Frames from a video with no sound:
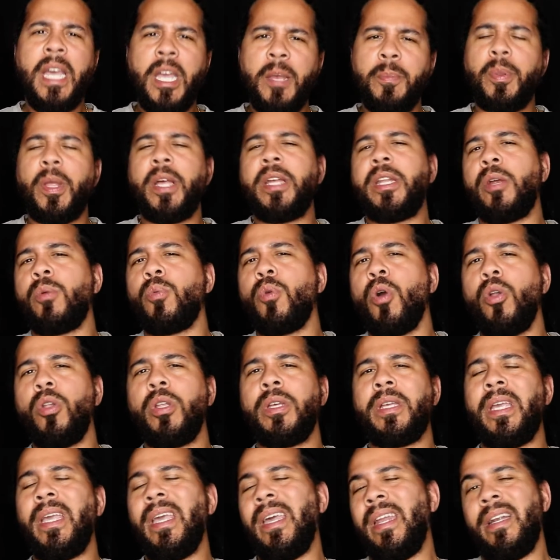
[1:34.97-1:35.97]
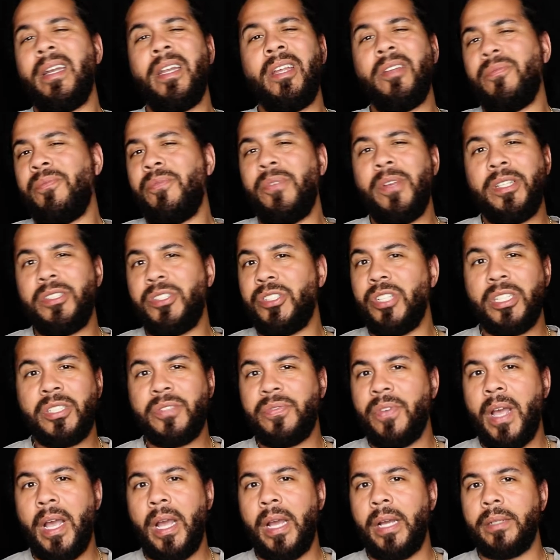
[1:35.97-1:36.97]
He played that role again and it fit
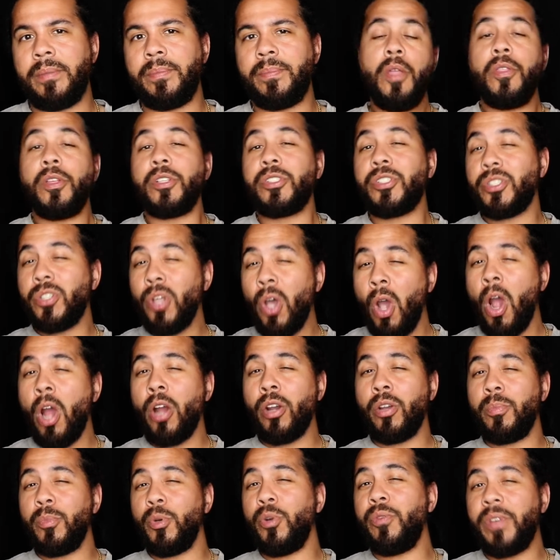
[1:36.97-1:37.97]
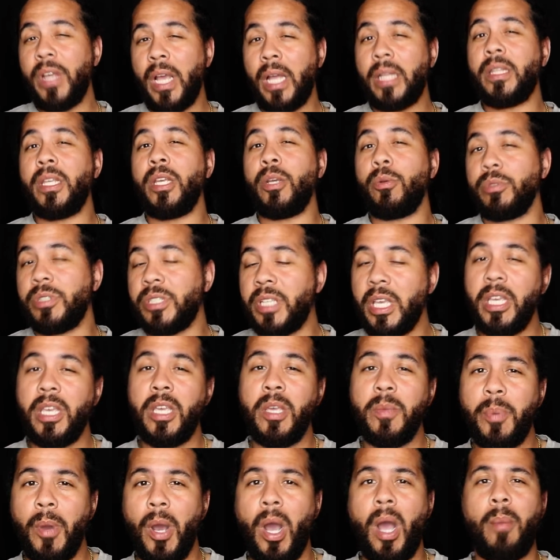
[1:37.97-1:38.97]
just fine. The star of the movie, I think, was
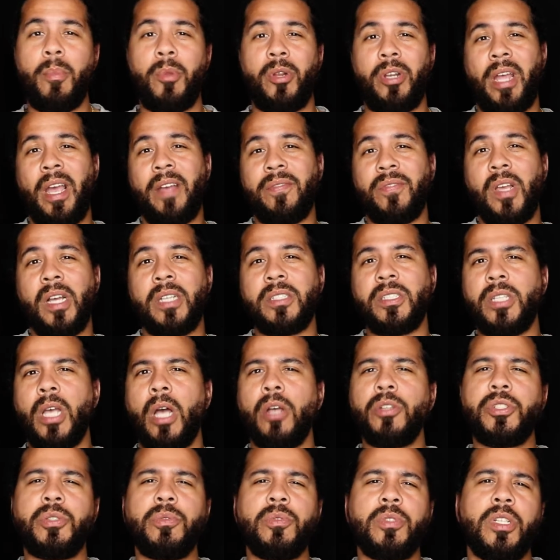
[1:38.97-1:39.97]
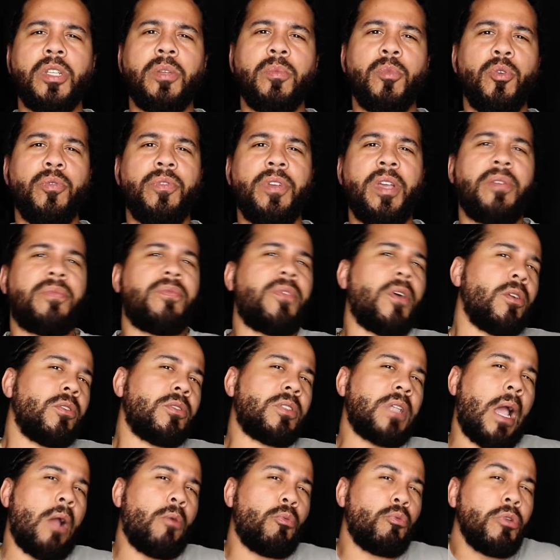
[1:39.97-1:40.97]
Keke Palmer. And after I saw she was in the movie at
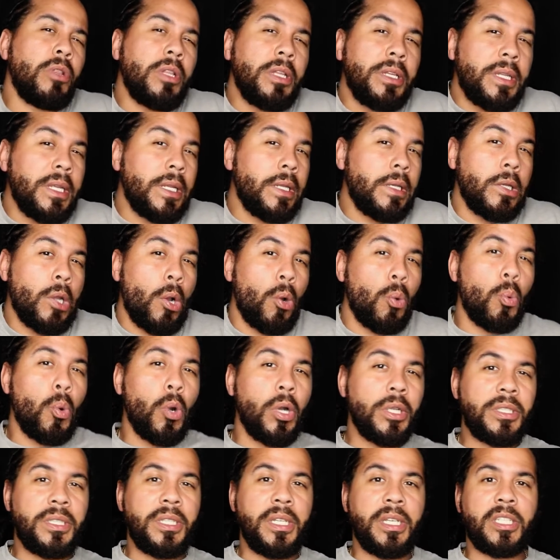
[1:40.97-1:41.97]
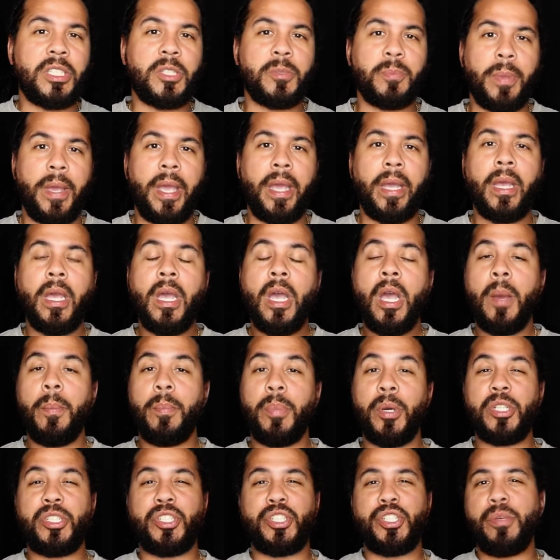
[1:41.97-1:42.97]
first, I really didn't know what to expect,
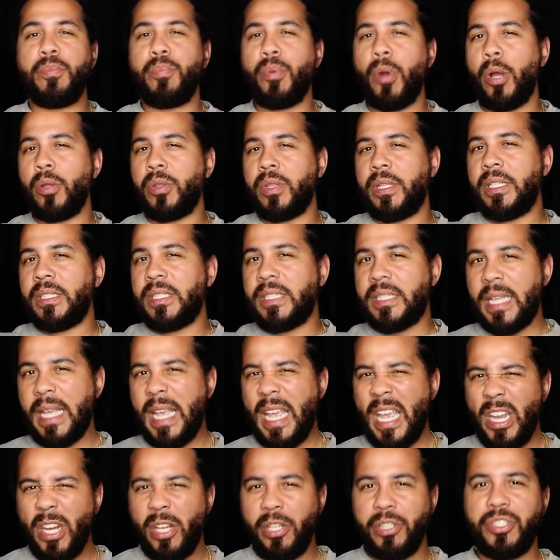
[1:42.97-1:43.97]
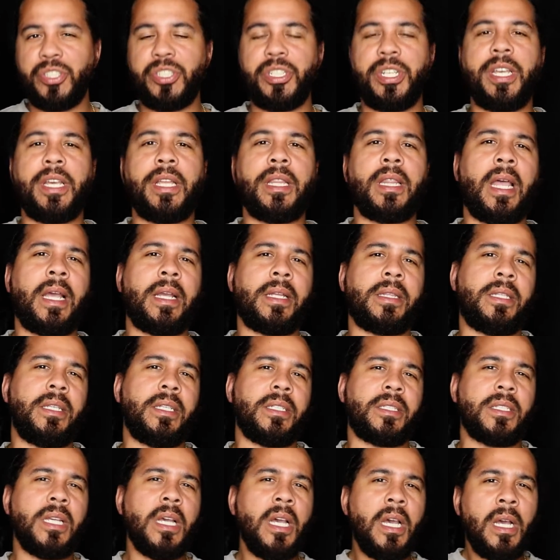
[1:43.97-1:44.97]
but she brought this energy and like
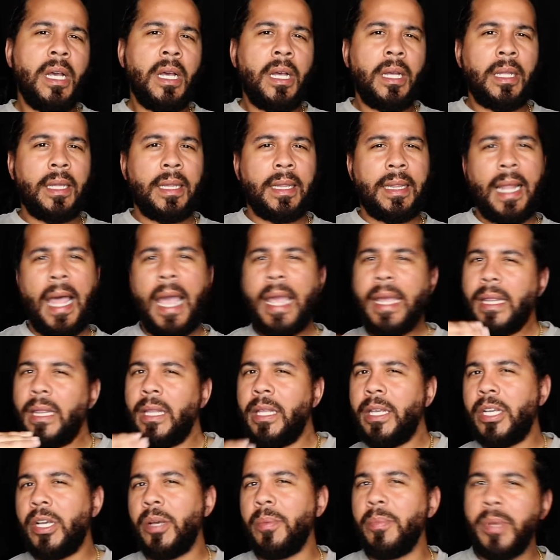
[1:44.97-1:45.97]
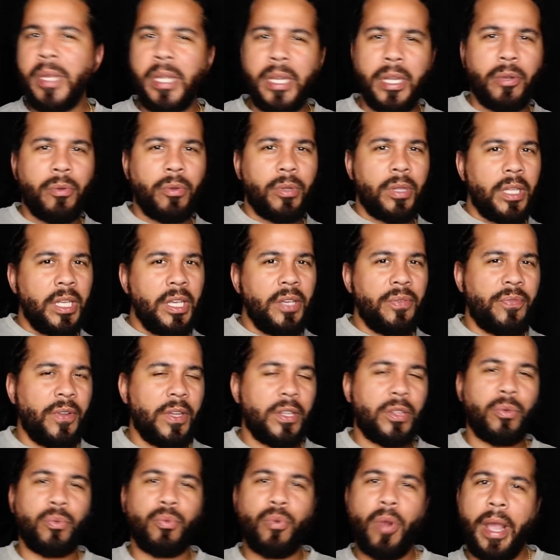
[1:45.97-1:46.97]
this lightly comedic relief
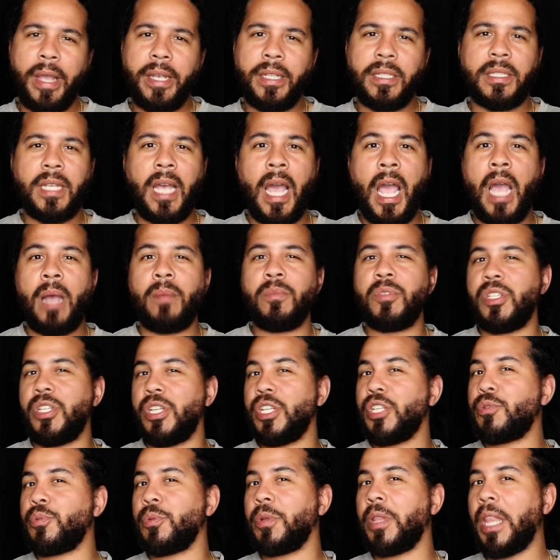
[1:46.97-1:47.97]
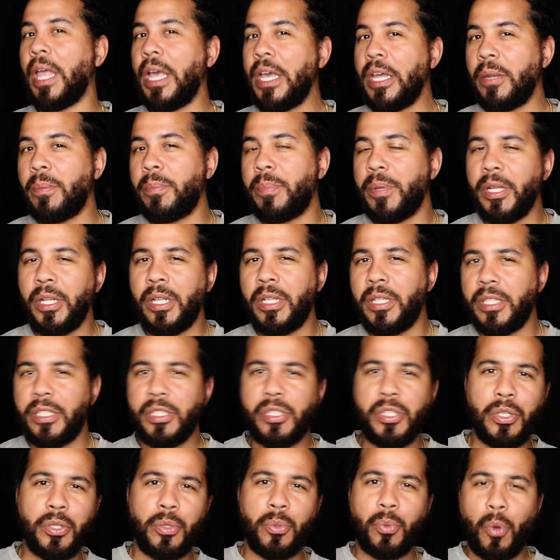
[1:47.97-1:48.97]
at the right times and this
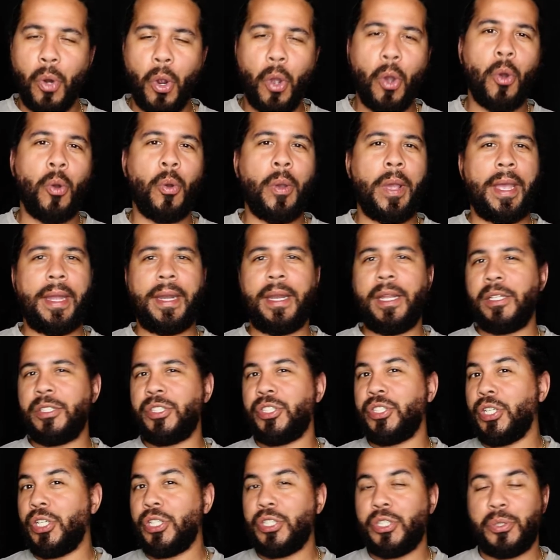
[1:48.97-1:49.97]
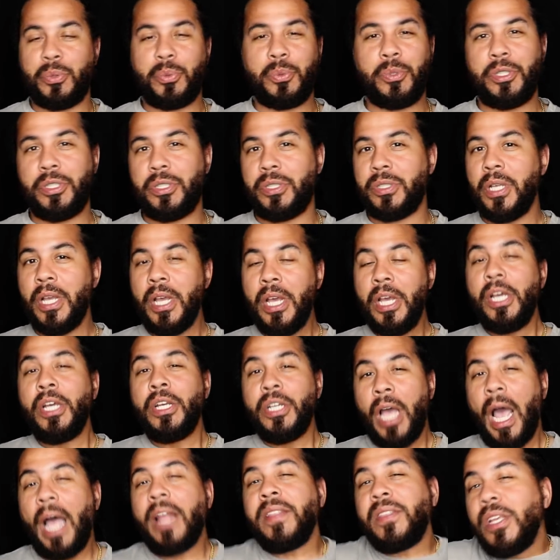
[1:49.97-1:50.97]
relatability to the role and it just was
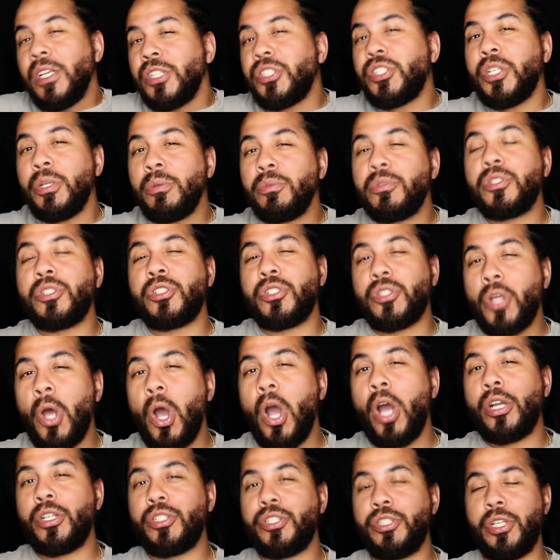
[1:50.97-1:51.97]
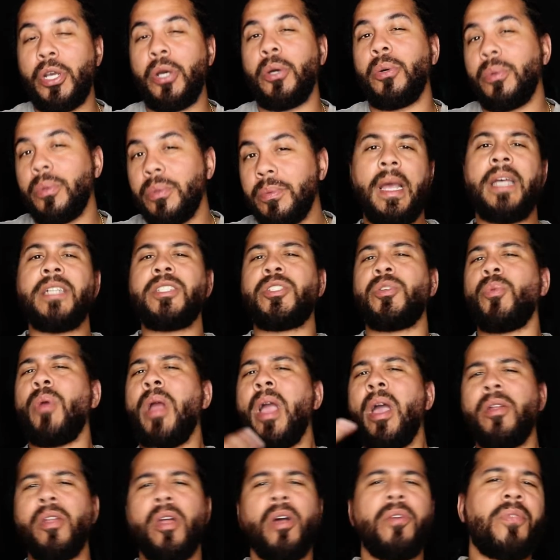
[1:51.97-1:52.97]
I think she was the star of the show. And to
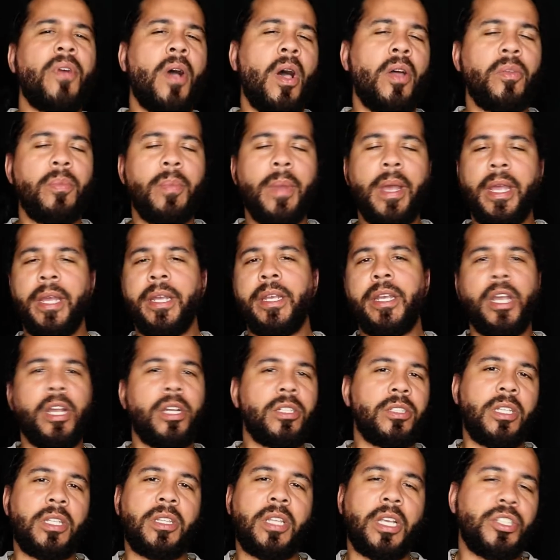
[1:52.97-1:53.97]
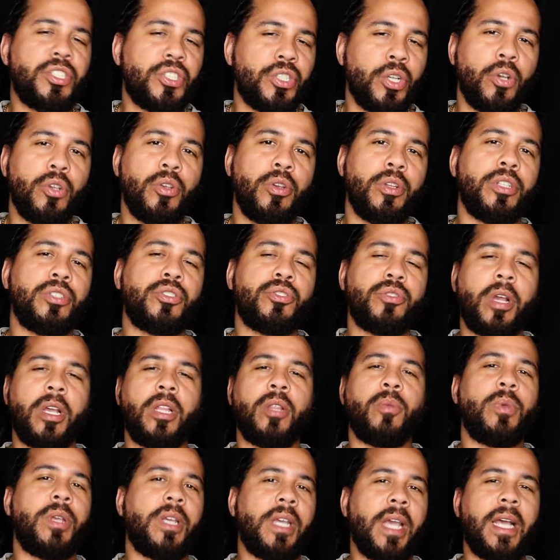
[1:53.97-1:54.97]
round off all the main characters that they show you in the
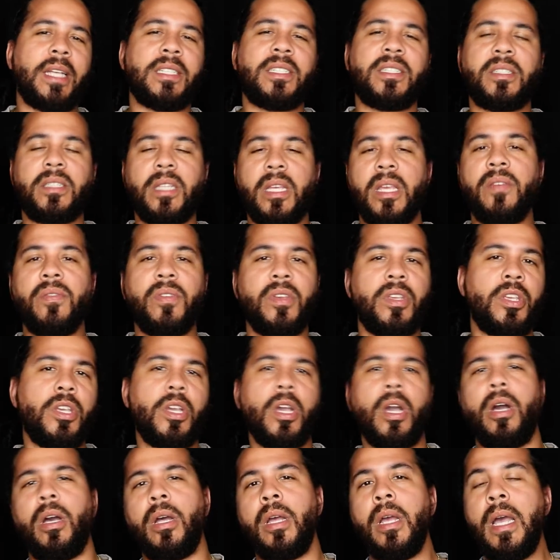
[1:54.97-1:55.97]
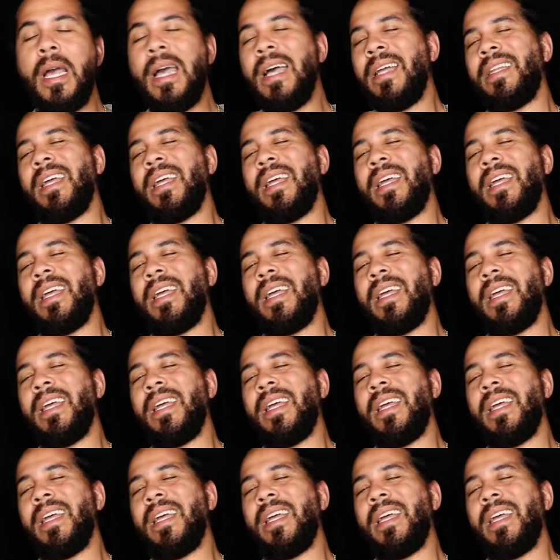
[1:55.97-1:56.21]
trailer, we got Steven Yeun.